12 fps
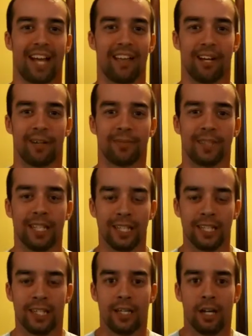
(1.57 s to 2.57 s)
Hi there.
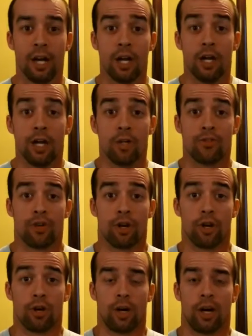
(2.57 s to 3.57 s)

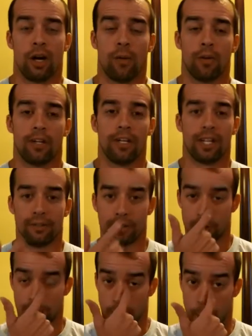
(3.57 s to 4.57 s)
So I wanted to give
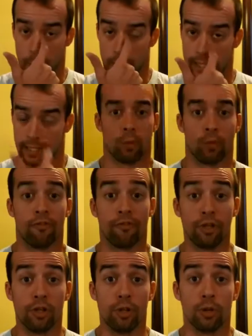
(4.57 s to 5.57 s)
you a quick
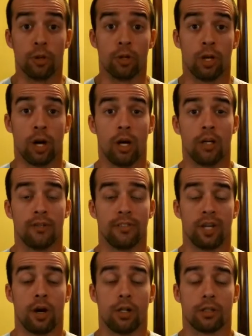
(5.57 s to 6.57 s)
review
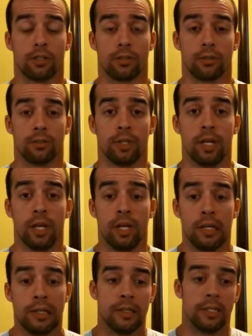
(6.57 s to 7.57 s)
of an awesome
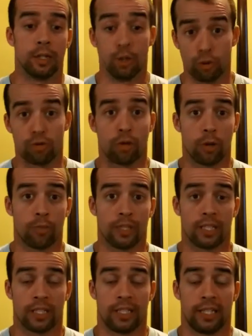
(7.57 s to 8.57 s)

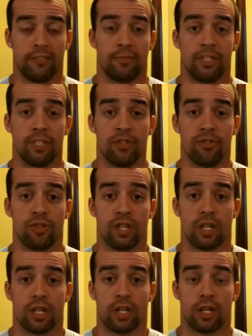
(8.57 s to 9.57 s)
nootropic that I've been
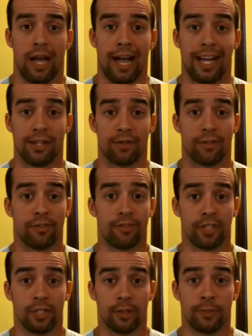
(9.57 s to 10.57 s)
using,
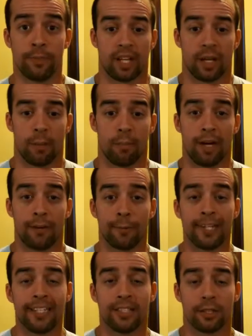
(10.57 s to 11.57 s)
Adrafinil. My
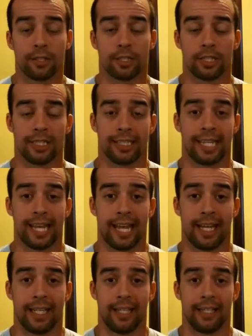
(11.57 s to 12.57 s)
research
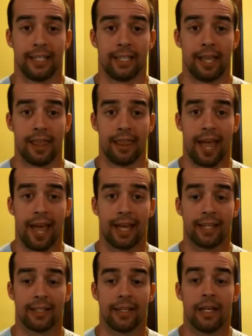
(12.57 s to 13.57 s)
indicated
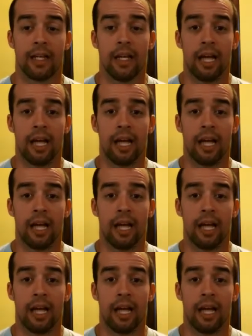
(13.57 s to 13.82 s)
that